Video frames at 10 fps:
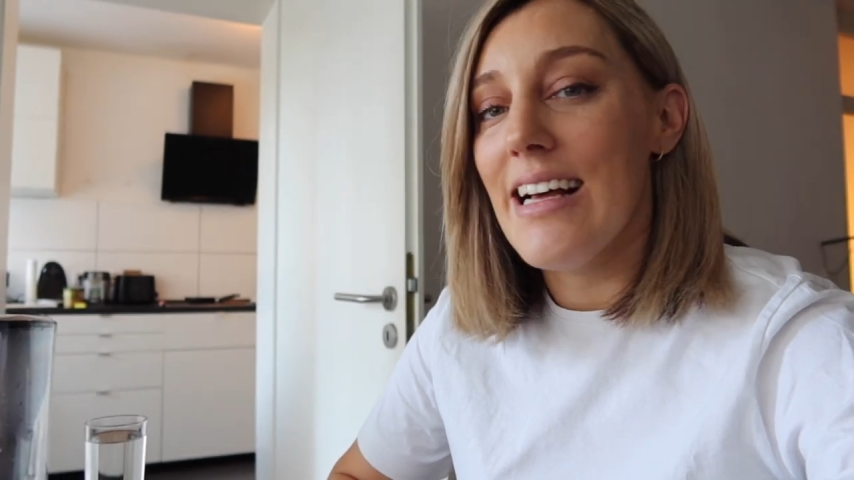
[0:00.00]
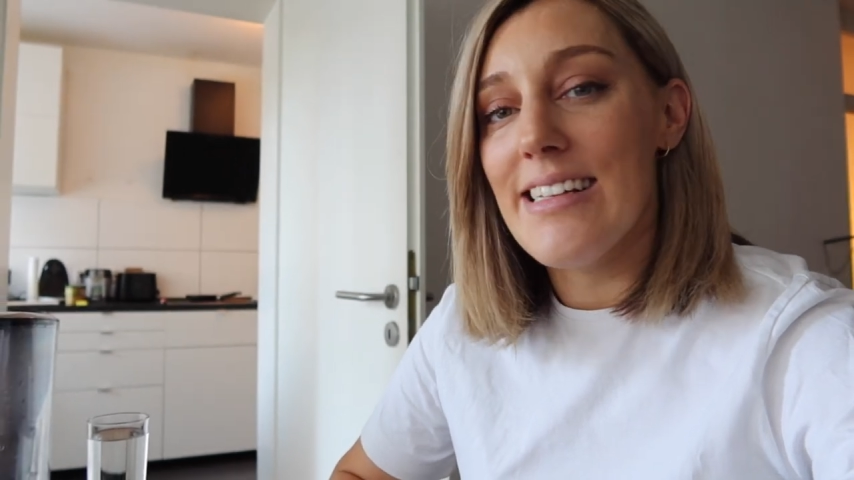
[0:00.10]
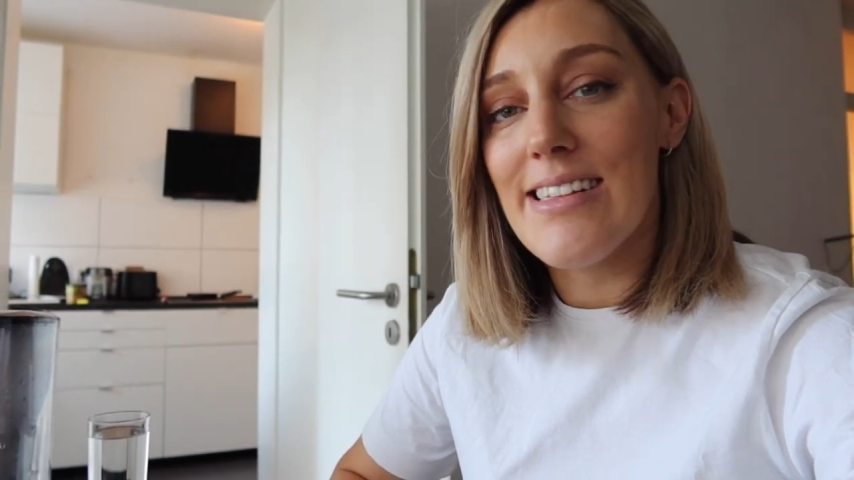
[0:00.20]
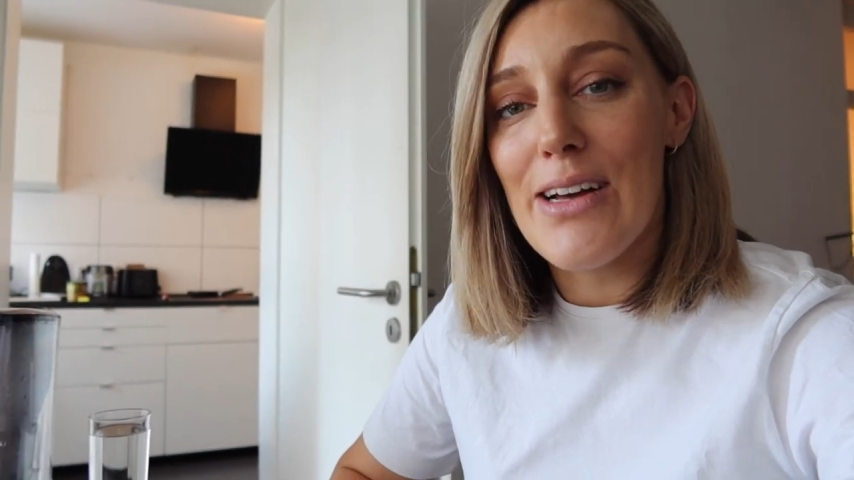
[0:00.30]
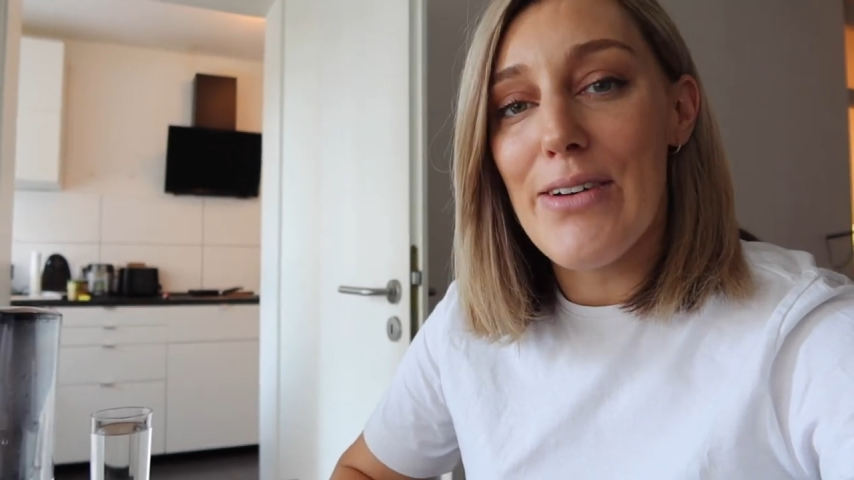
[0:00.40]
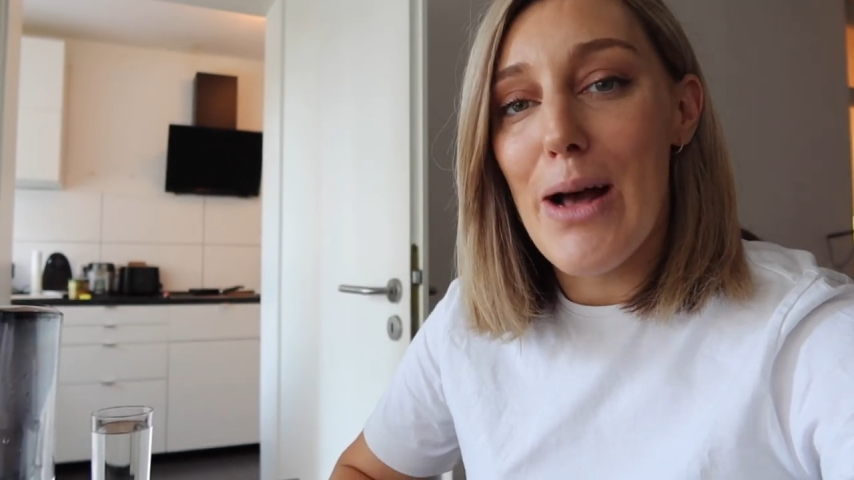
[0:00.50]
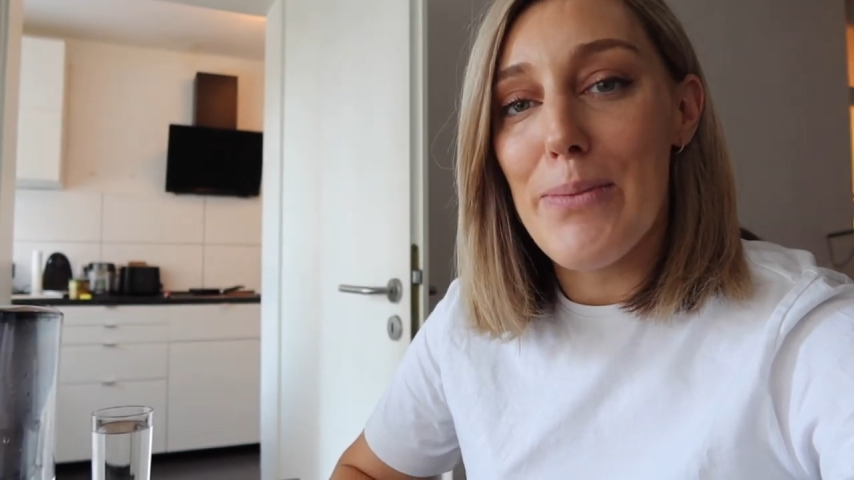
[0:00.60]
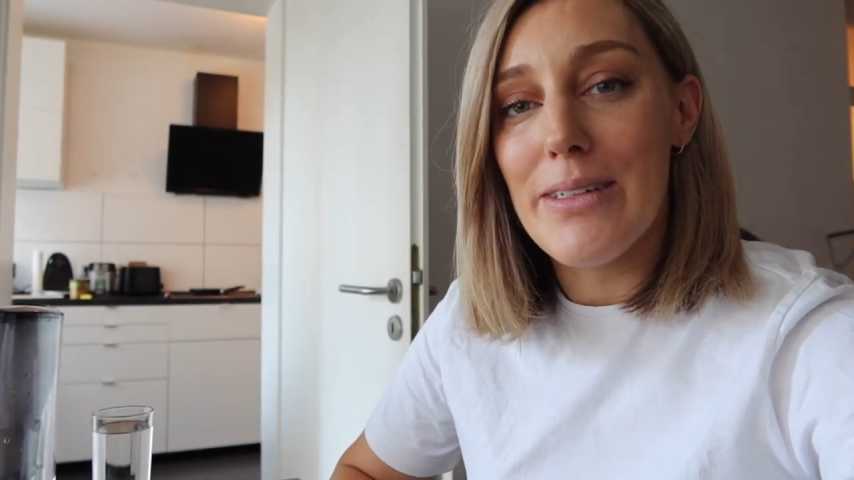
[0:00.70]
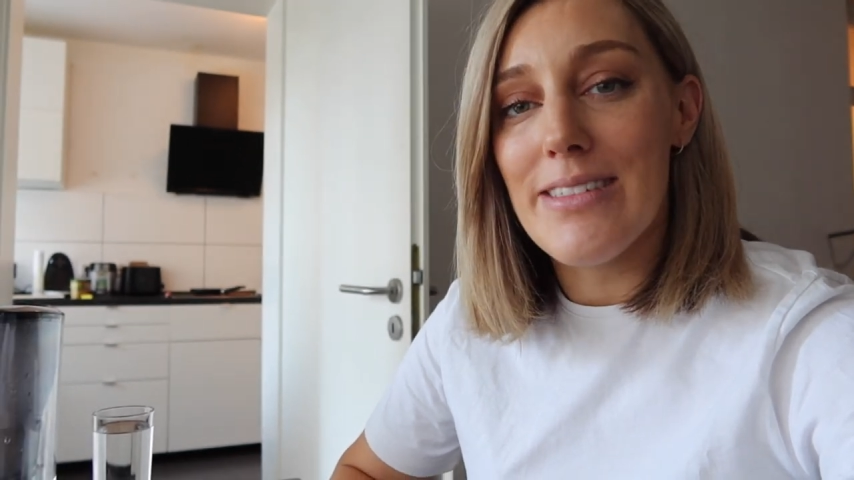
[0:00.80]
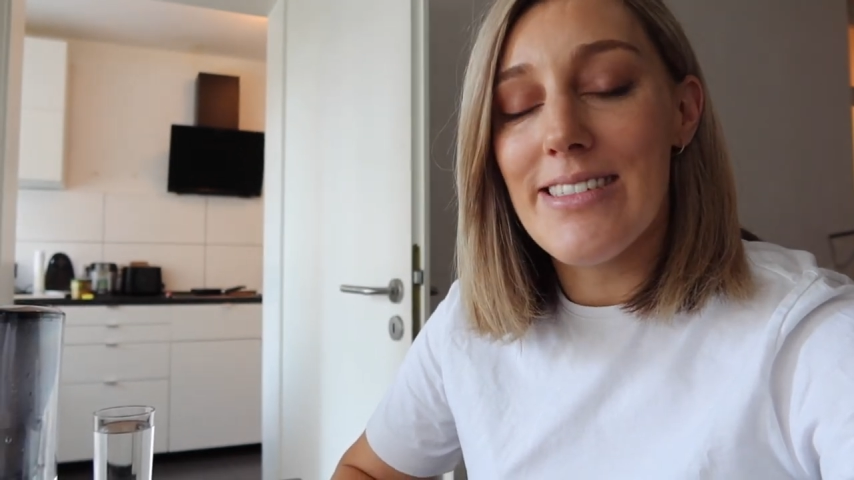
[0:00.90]
as life
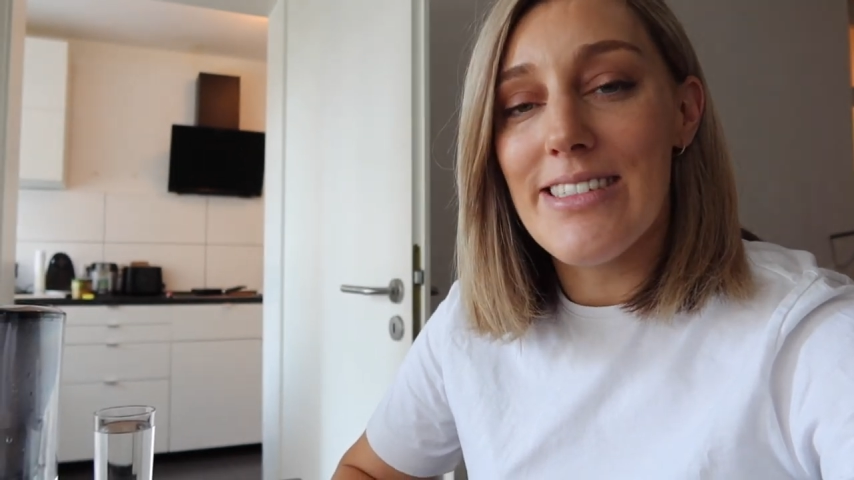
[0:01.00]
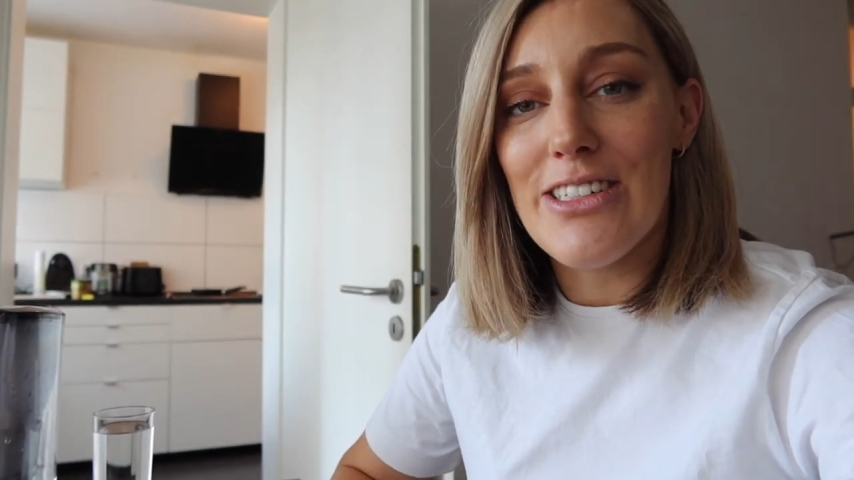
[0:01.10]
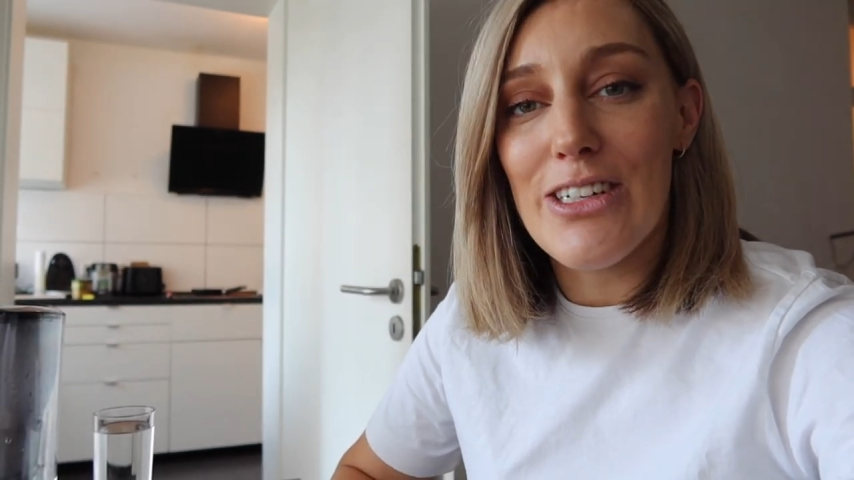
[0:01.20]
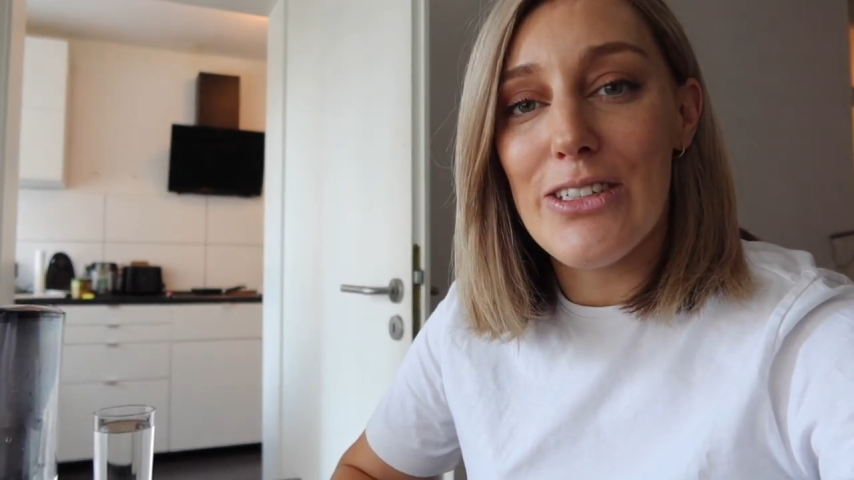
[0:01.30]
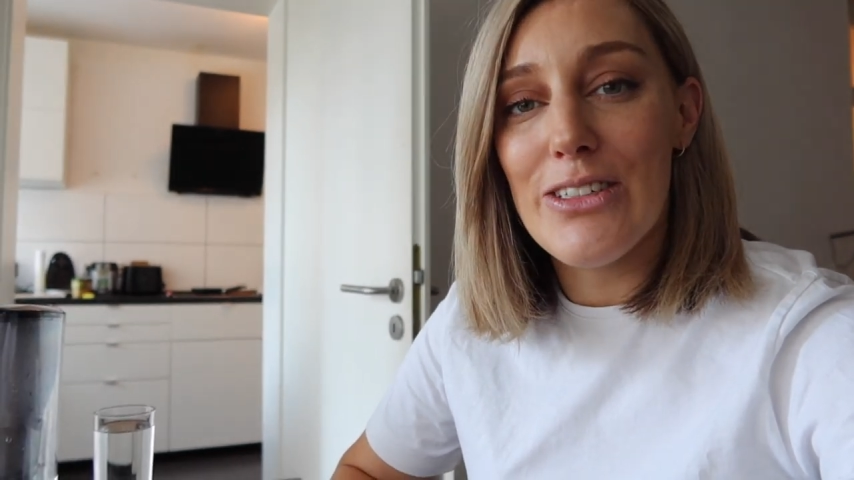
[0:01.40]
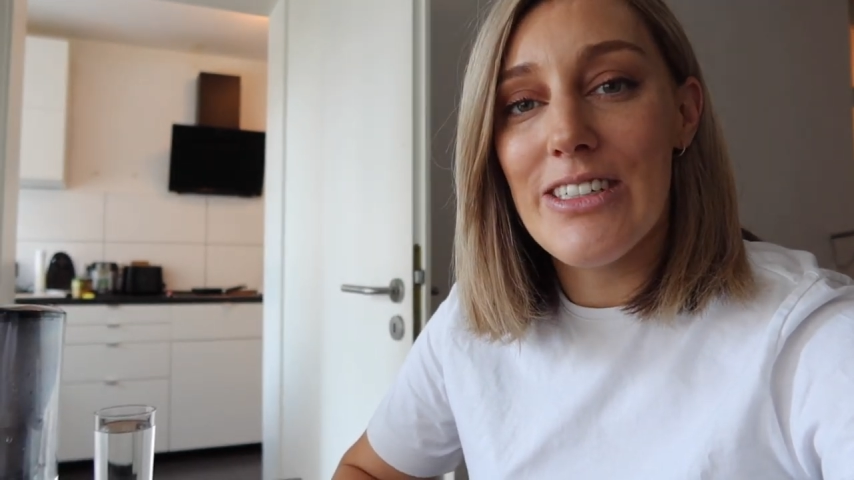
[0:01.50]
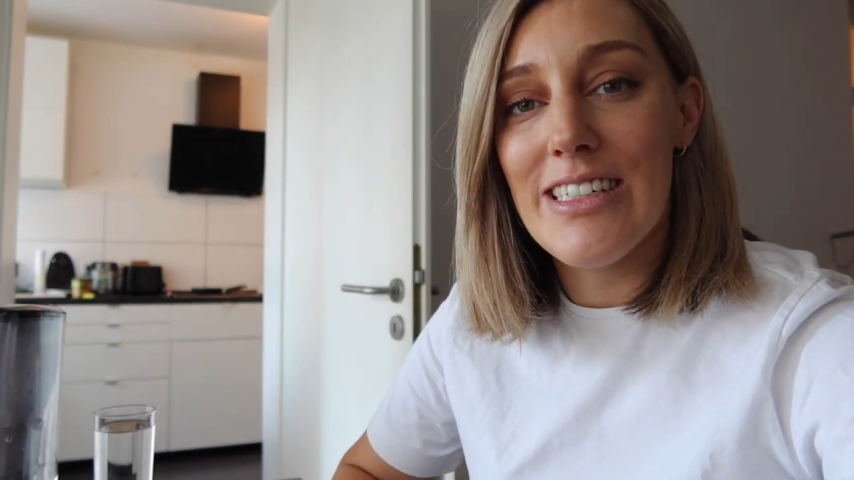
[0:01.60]
happens, you know,